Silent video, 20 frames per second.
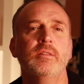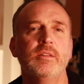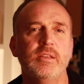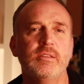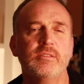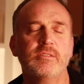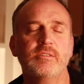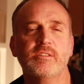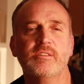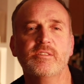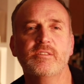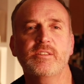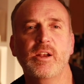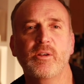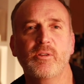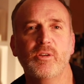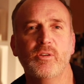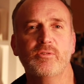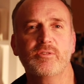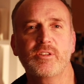leads to
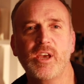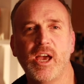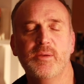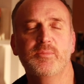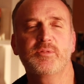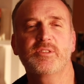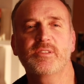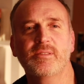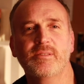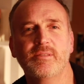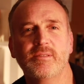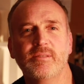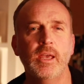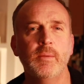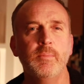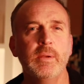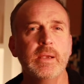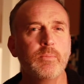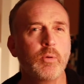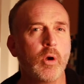stereotypes. A
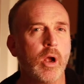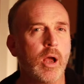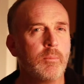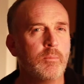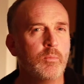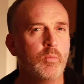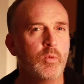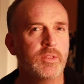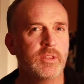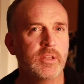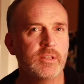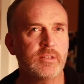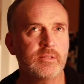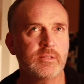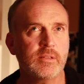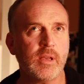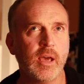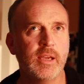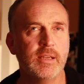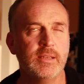big problem with
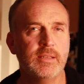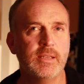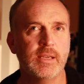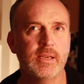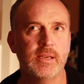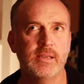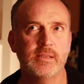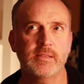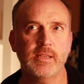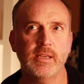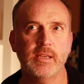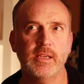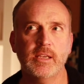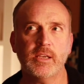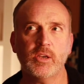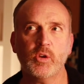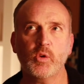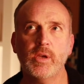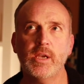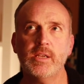this idea is that
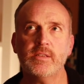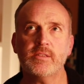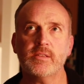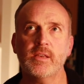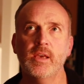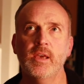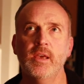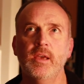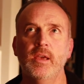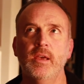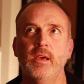it creates